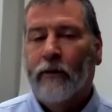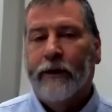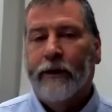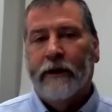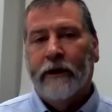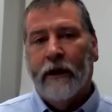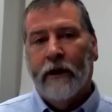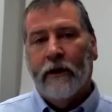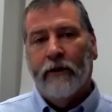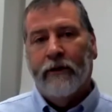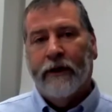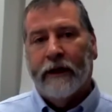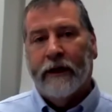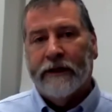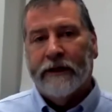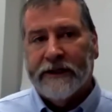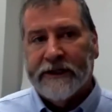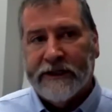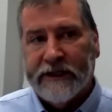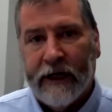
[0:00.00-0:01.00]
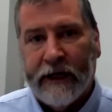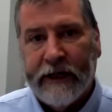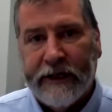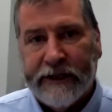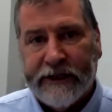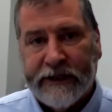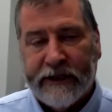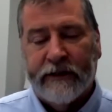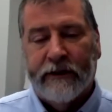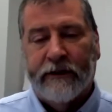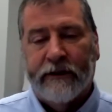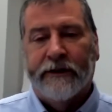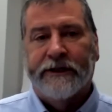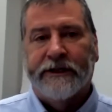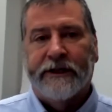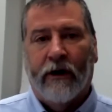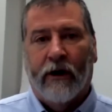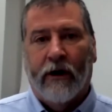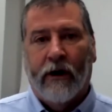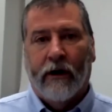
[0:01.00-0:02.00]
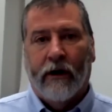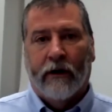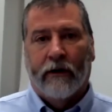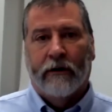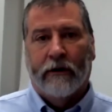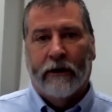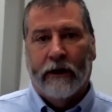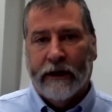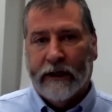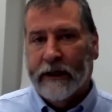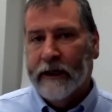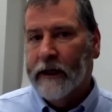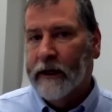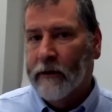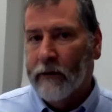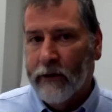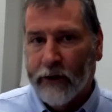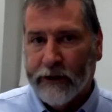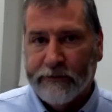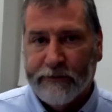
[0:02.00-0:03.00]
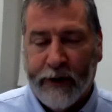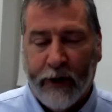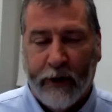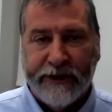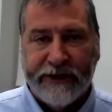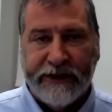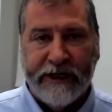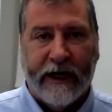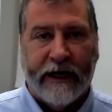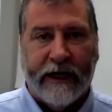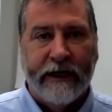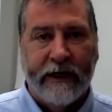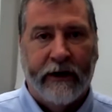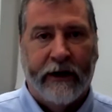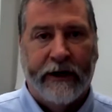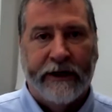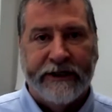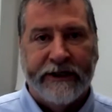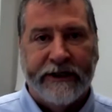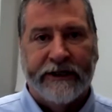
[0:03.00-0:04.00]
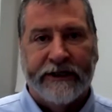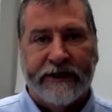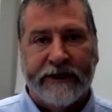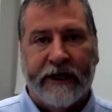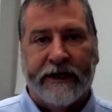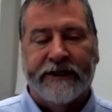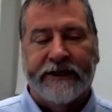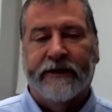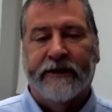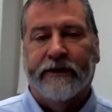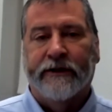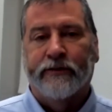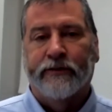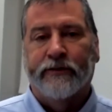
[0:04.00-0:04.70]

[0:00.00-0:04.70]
we know that study skills are, again, those post secondary success skills.